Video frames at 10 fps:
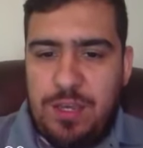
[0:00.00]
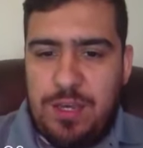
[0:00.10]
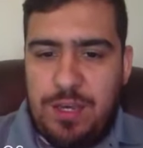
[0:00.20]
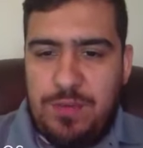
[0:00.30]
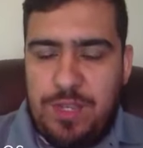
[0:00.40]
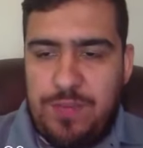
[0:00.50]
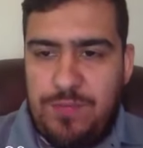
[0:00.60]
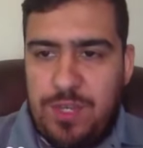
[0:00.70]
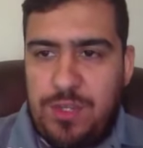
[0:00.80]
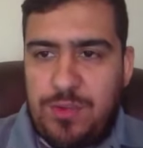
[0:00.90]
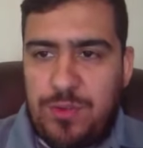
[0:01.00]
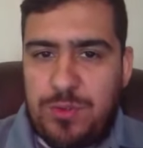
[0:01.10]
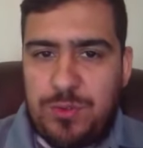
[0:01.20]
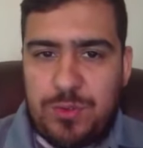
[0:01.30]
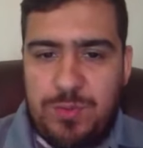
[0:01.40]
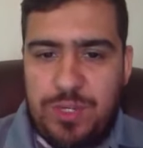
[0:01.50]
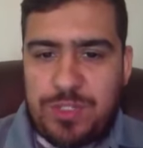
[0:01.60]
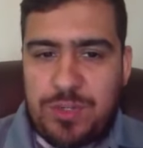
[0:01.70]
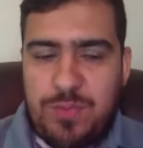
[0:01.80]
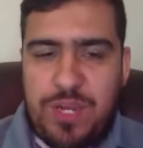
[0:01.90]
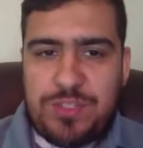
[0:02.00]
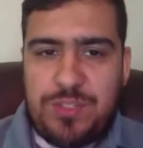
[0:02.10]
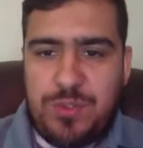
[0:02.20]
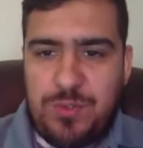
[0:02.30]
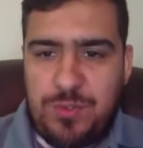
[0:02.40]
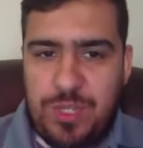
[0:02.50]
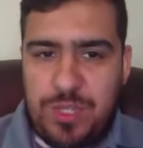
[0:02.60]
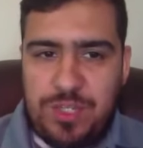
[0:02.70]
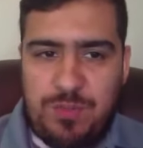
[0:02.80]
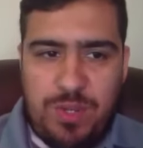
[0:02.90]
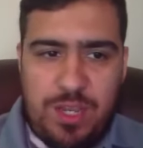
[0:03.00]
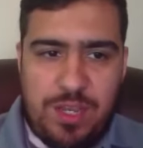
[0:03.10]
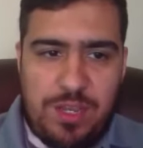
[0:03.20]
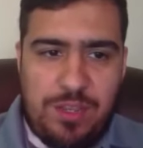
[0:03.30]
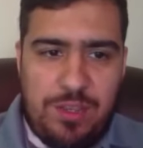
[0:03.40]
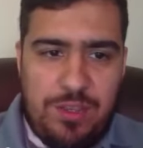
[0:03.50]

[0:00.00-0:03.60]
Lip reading: If any of those months are past due, they can apply